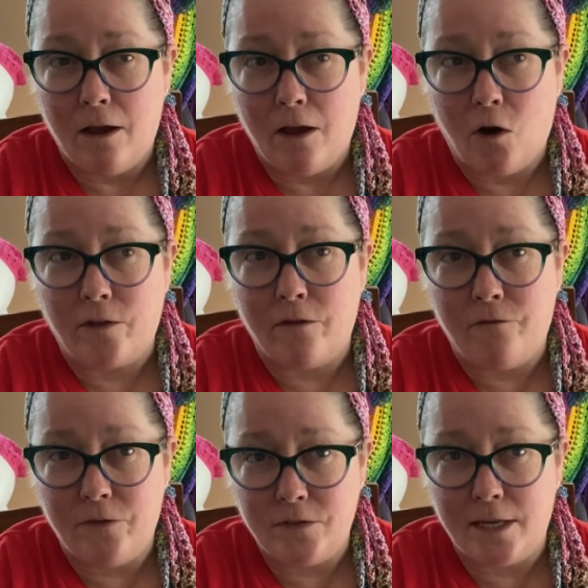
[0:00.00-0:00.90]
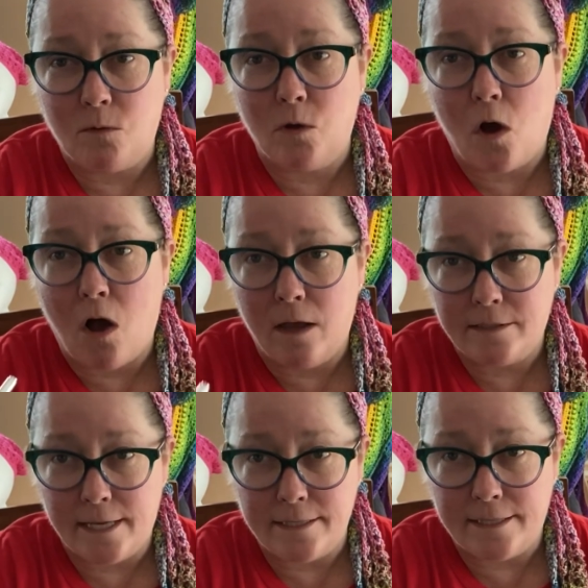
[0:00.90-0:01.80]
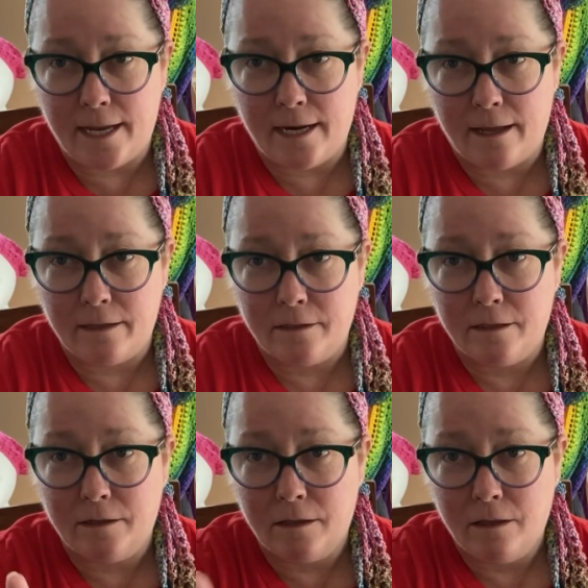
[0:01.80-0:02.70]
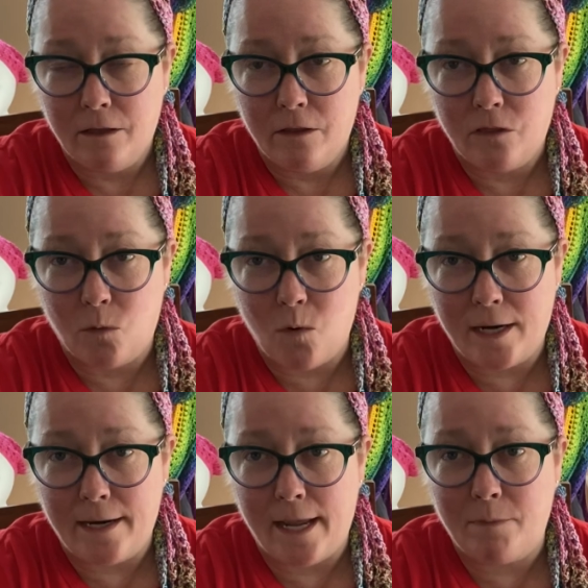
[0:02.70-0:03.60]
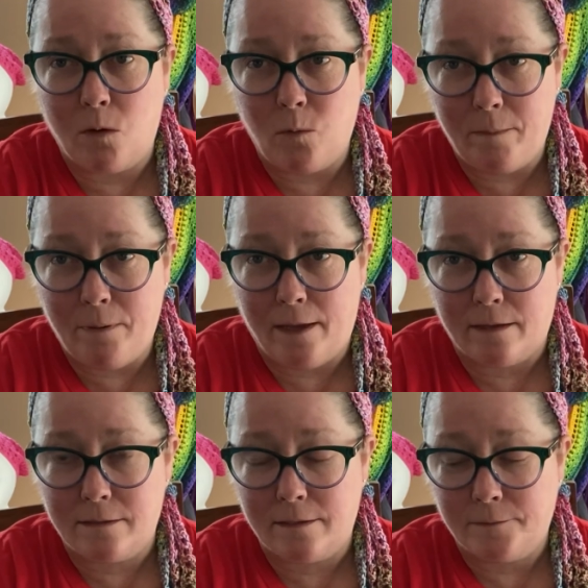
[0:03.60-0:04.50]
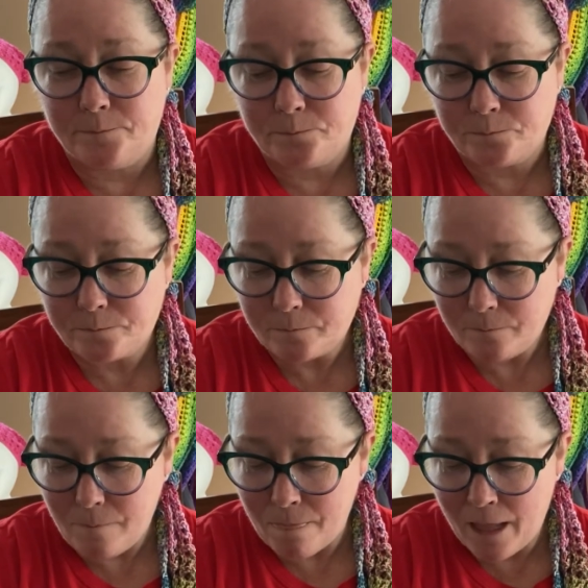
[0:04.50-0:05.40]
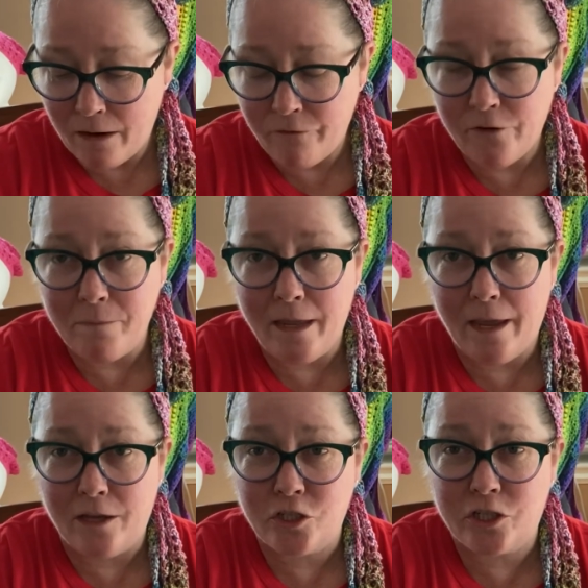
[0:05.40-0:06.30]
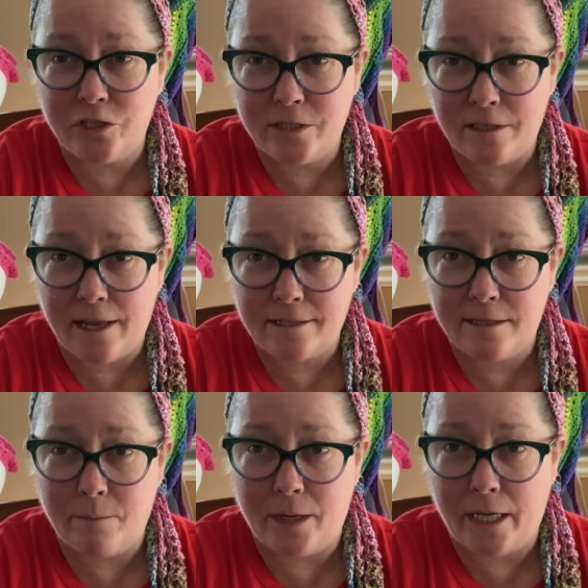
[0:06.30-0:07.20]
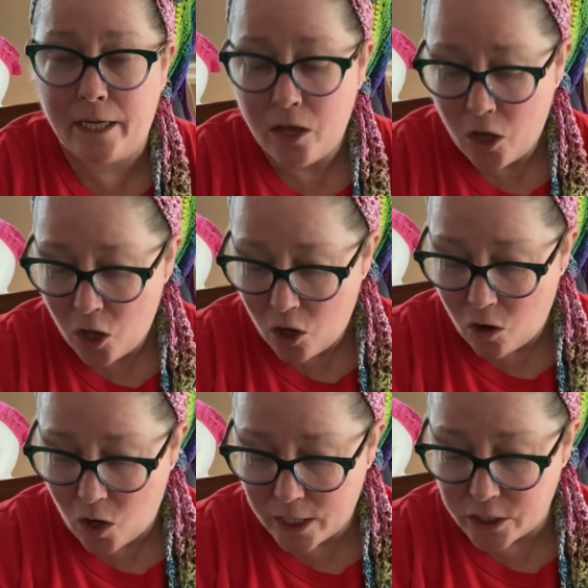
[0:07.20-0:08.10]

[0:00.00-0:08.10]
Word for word: or on the fifteenth, we'll all send Dana the one name that we picked. And from there, she'll select somebody on